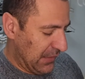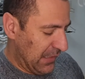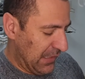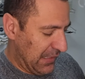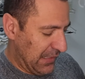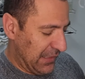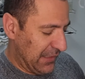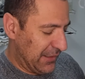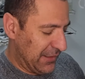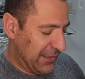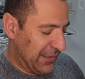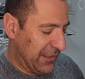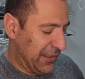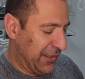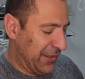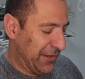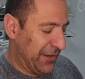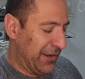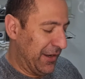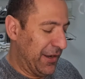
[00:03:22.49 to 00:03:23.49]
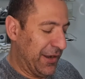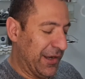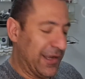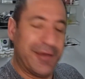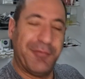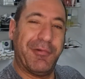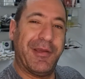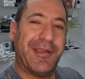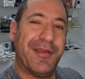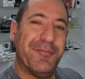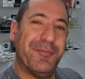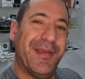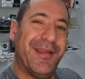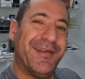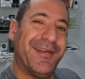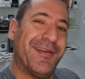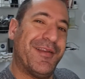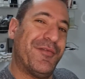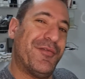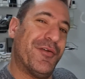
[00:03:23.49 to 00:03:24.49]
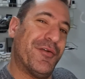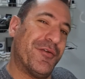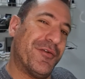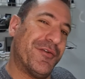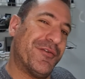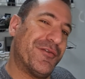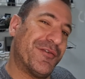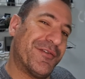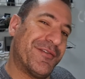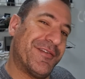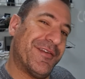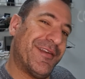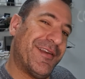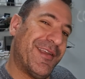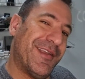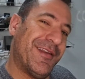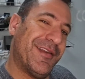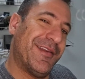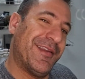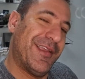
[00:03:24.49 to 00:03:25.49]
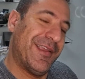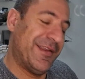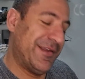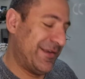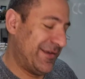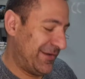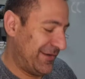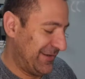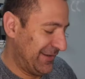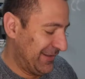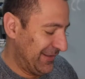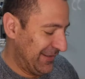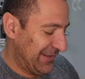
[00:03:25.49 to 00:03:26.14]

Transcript: And uh, I, I highly recommend it if you're interested in, in,